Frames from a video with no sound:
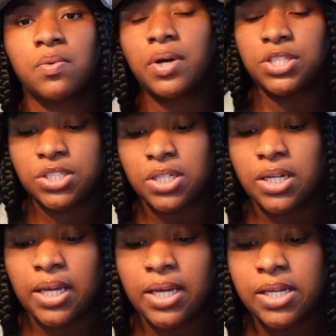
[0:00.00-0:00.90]
question
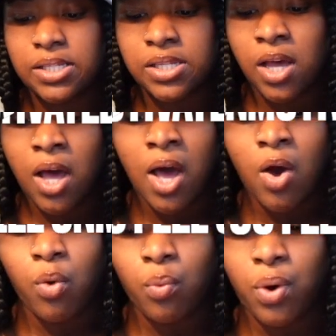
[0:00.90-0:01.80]
is,
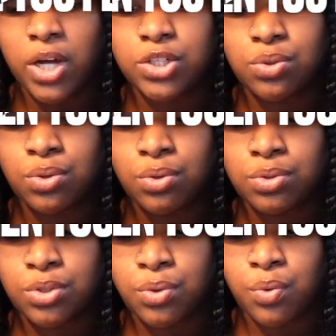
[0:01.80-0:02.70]
what do you
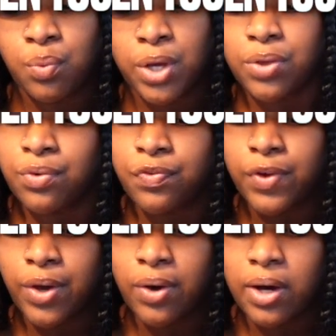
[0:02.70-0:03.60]
do when you
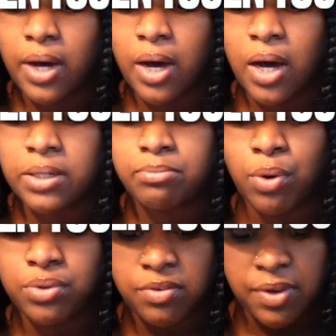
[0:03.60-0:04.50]
feel
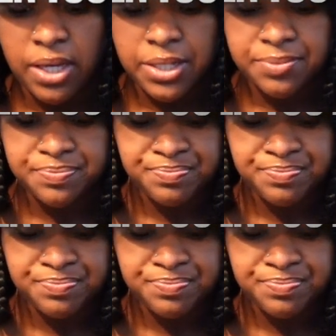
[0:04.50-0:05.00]
unmotivated?